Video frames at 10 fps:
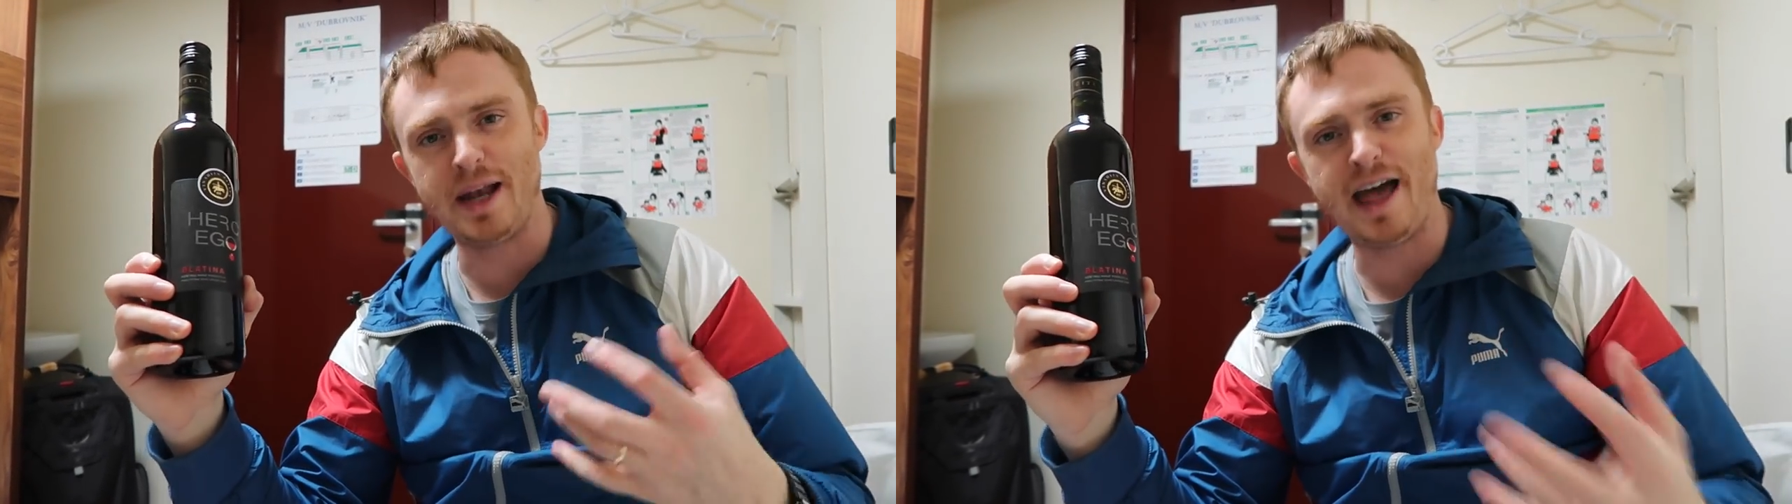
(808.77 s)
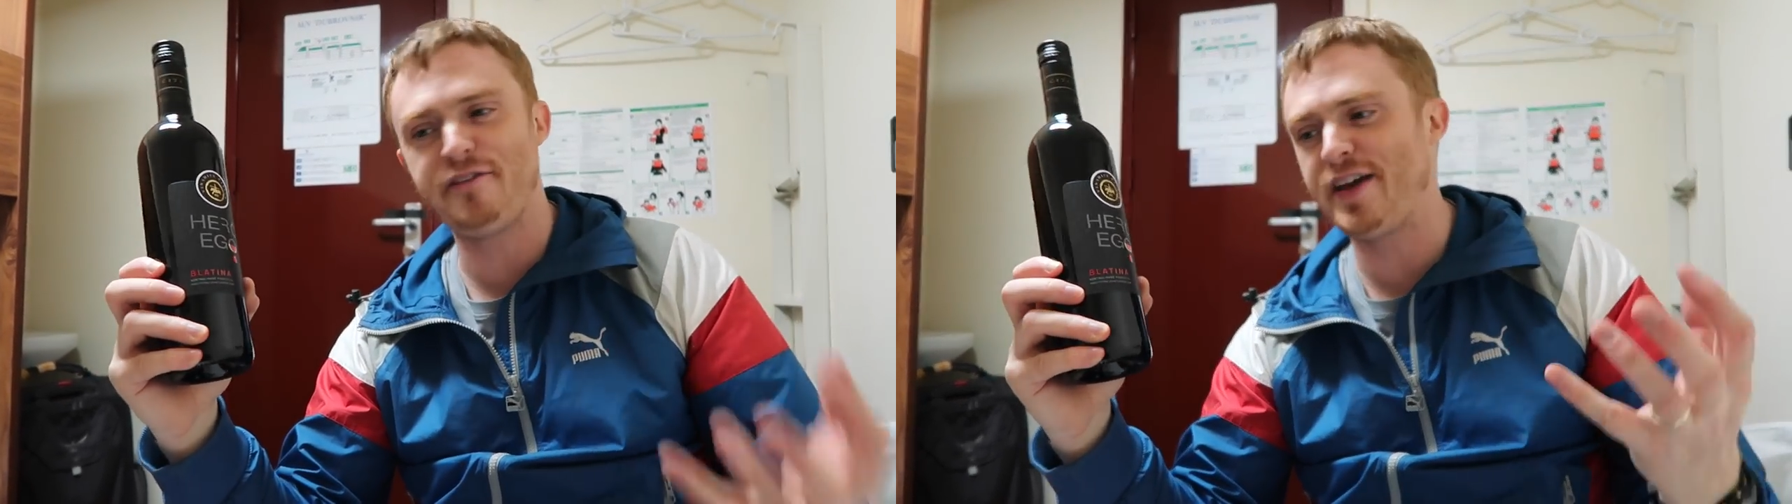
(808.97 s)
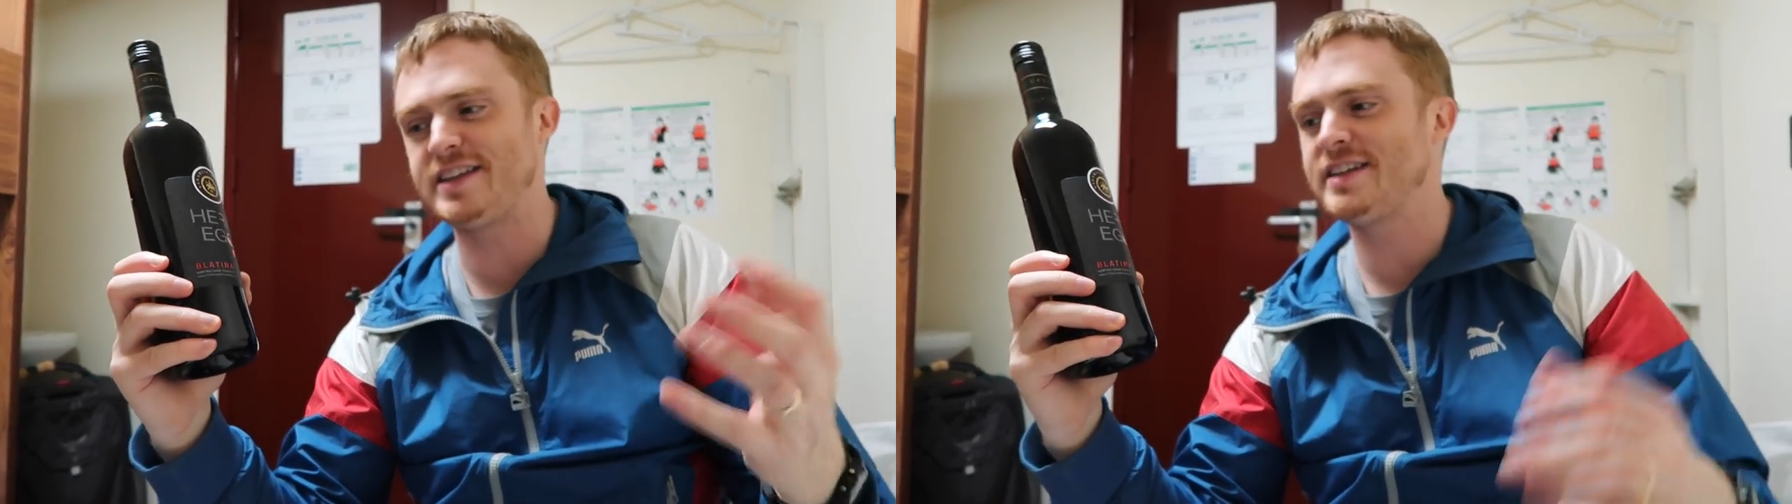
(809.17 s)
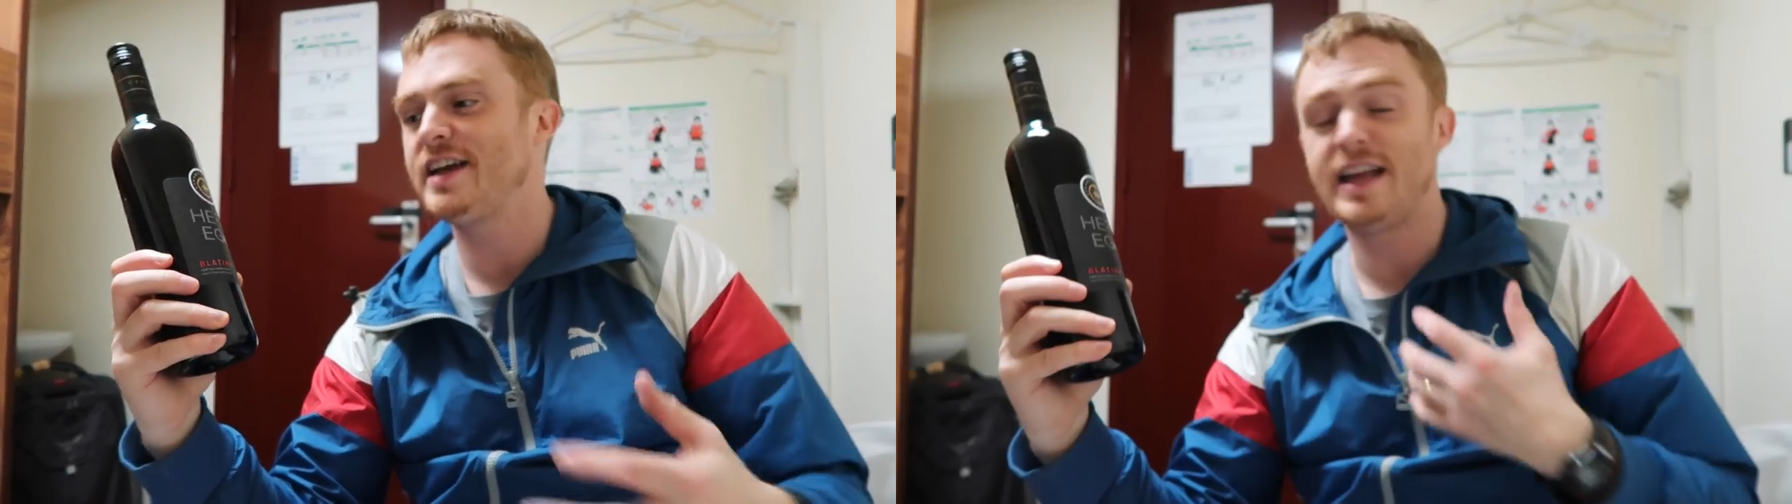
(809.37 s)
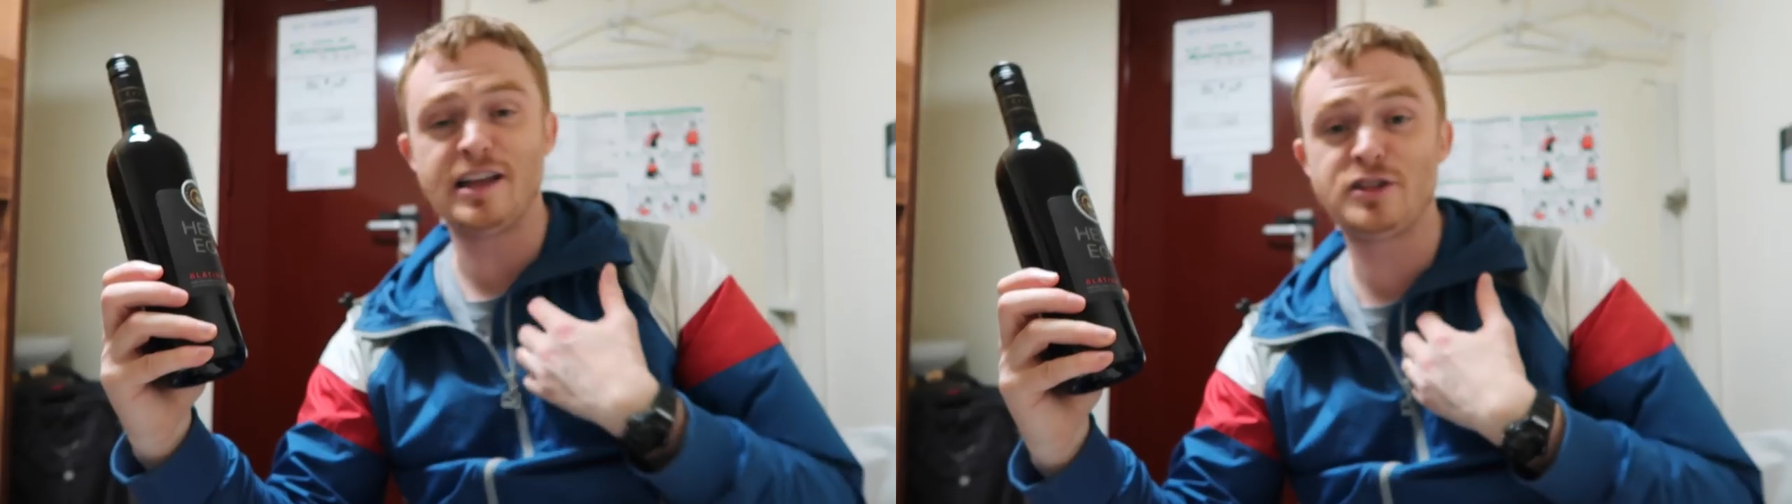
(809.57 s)
you went
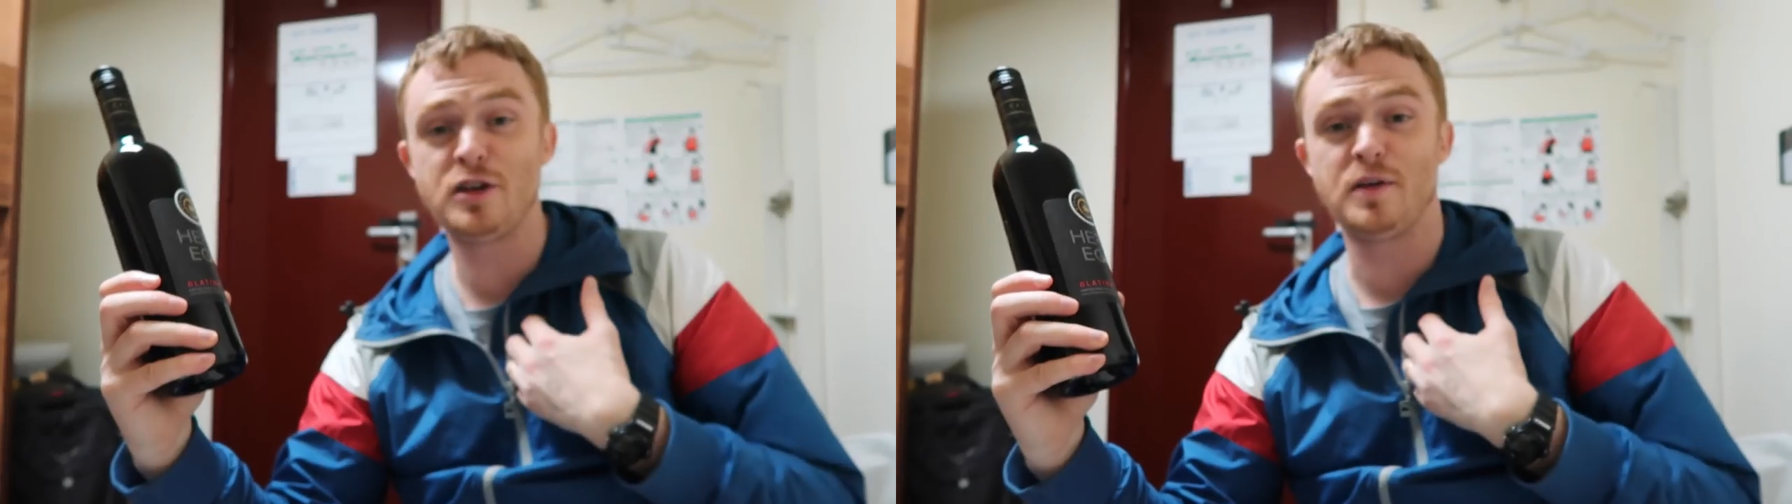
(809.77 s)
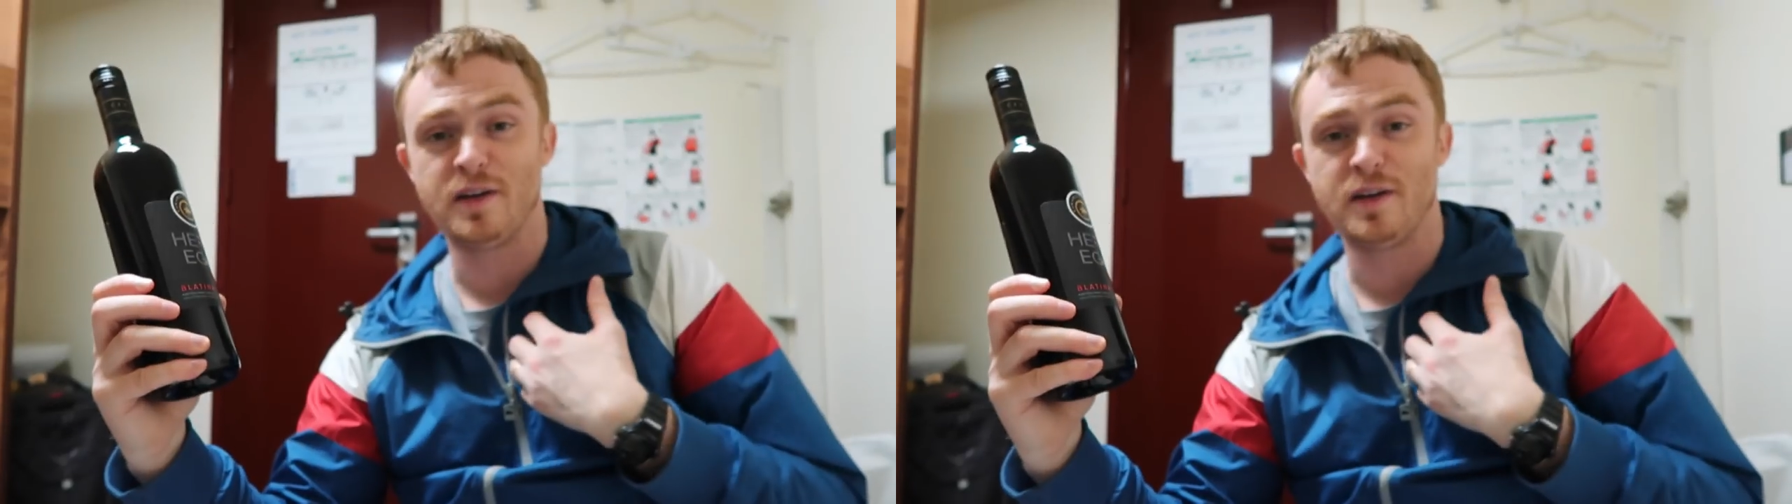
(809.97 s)
That's by true.